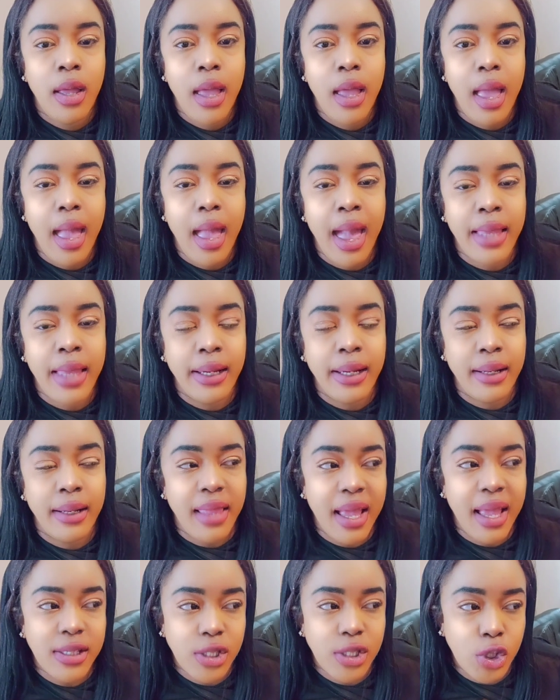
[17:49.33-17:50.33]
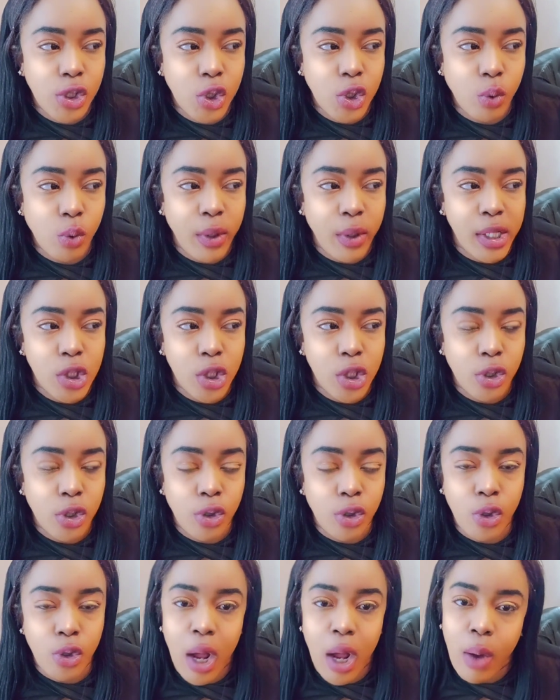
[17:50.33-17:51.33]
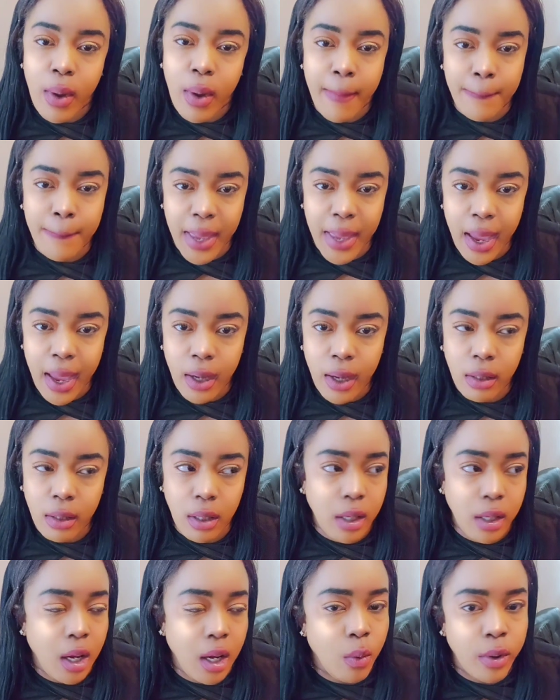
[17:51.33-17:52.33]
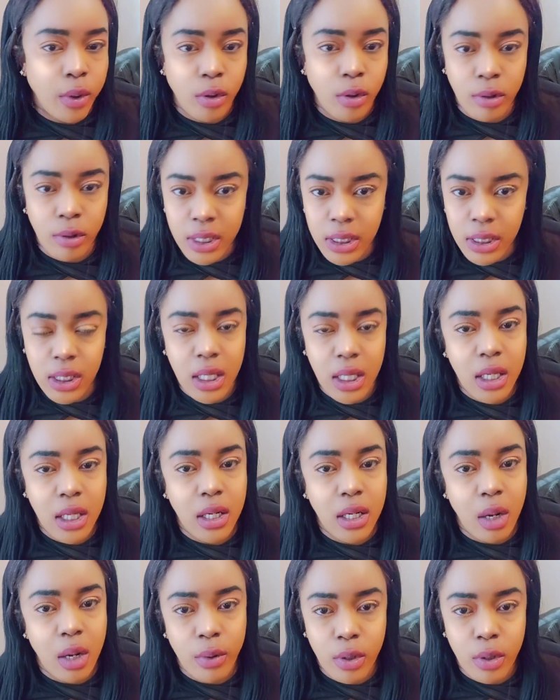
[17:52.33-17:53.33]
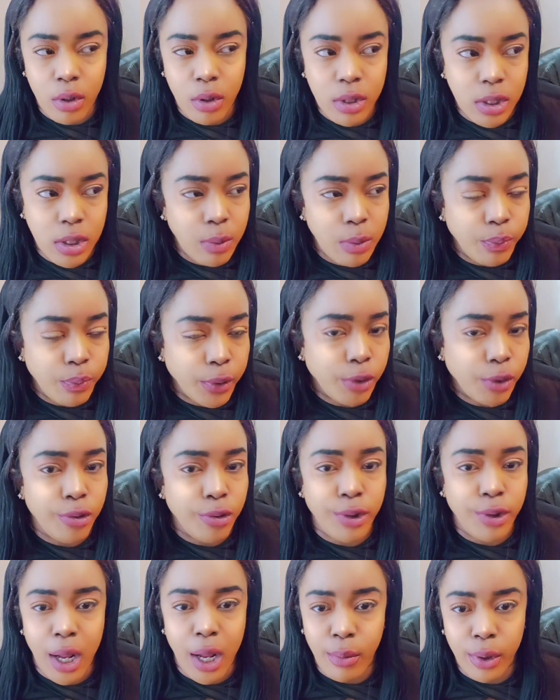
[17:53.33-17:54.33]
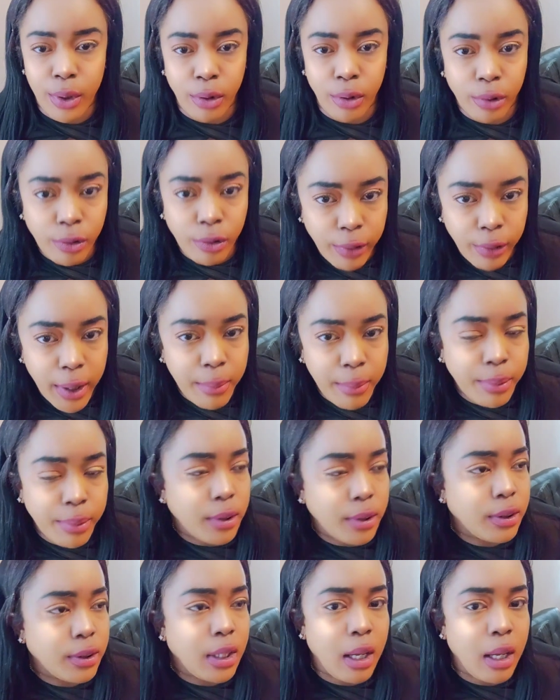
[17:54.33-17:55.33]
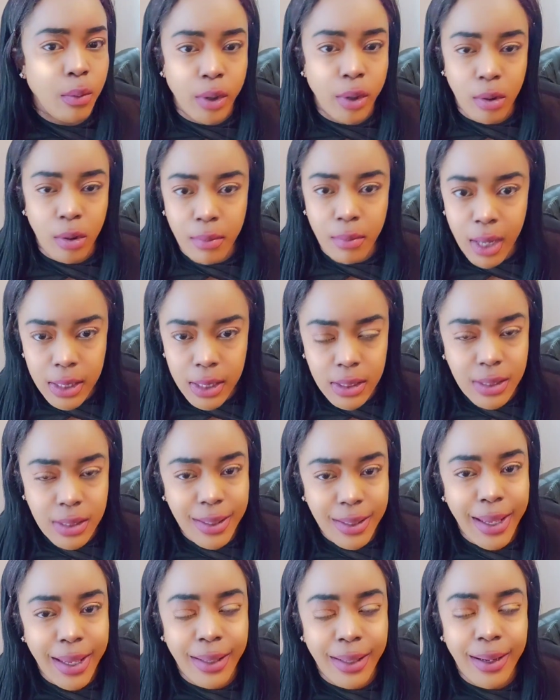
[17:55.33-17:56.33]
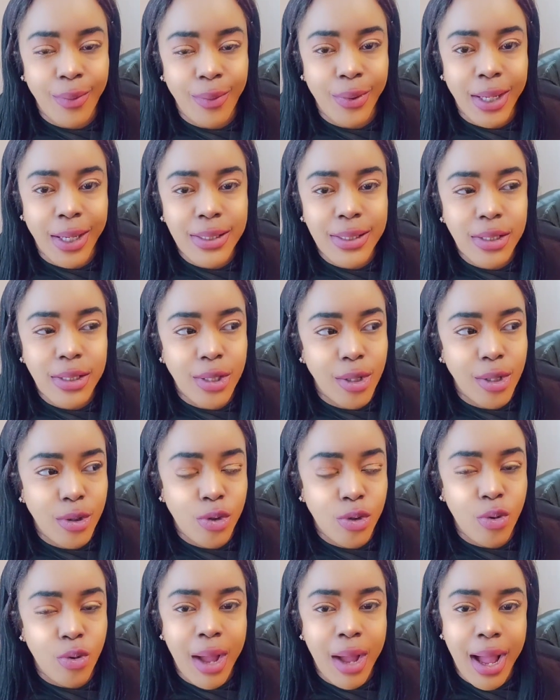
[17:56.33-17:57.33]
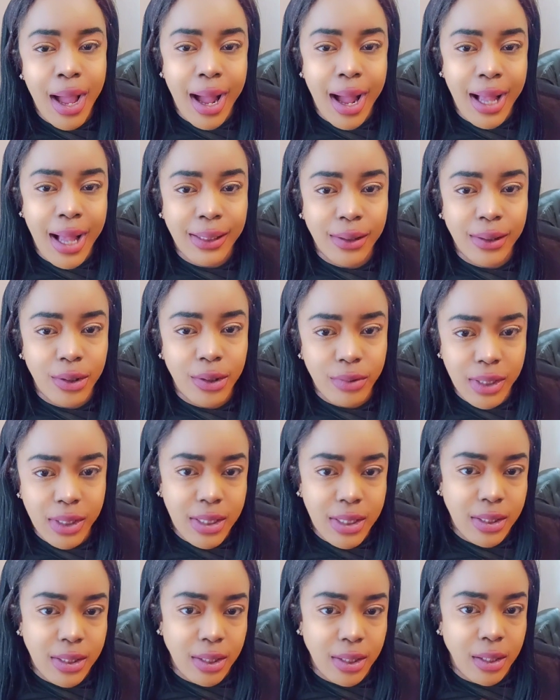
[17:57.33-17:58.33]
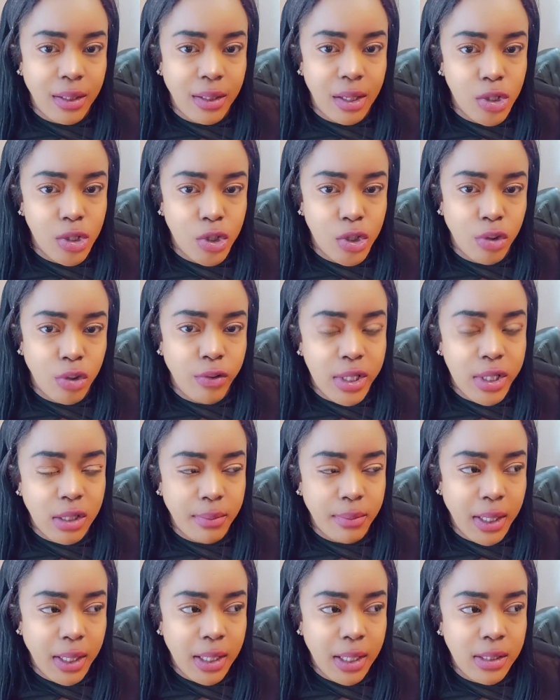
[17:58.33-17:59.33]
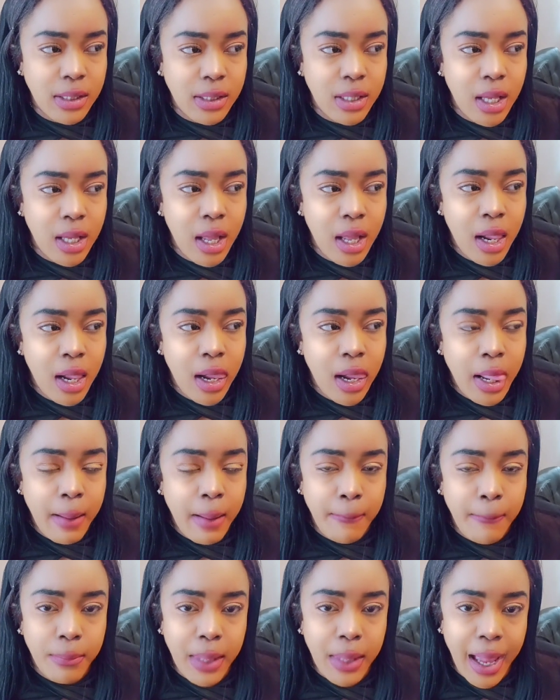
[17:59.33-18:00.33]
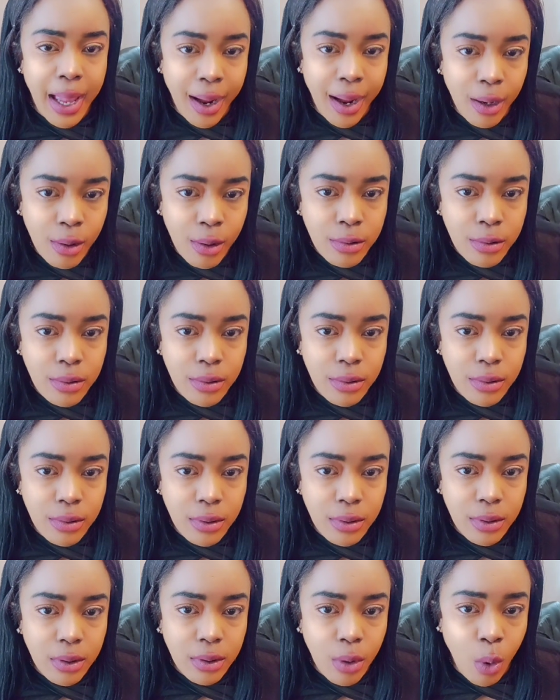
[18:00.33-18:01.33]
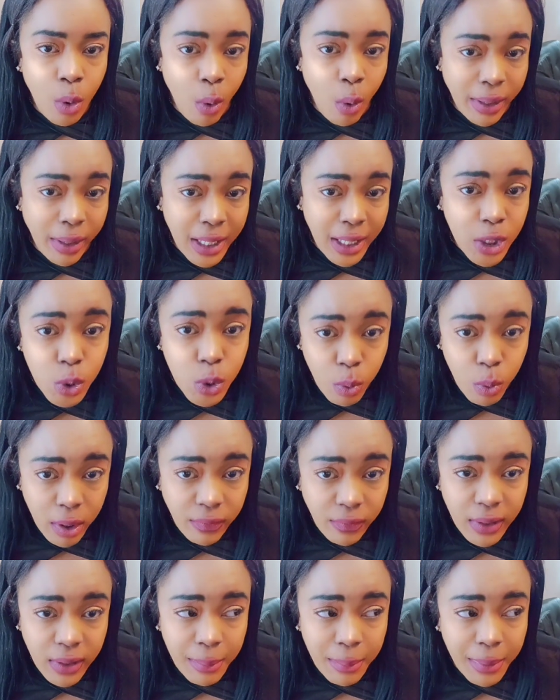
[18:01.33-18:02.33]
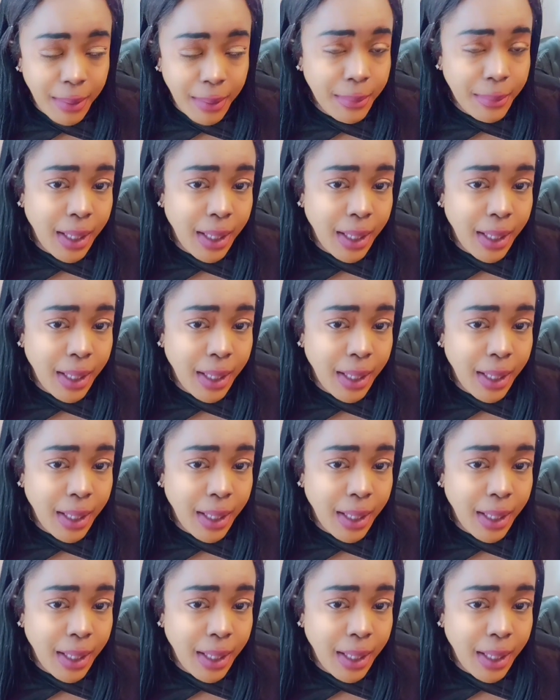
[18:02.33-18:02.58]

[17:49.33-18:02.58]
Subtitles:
And in that situation, you know, I went back and I went on Indeed. I went on ZipRecruiter. I went on CareerBuilder. I went on Monster. And when I tell you, I literally sent out 100 resumes out on each one of them. And I'm not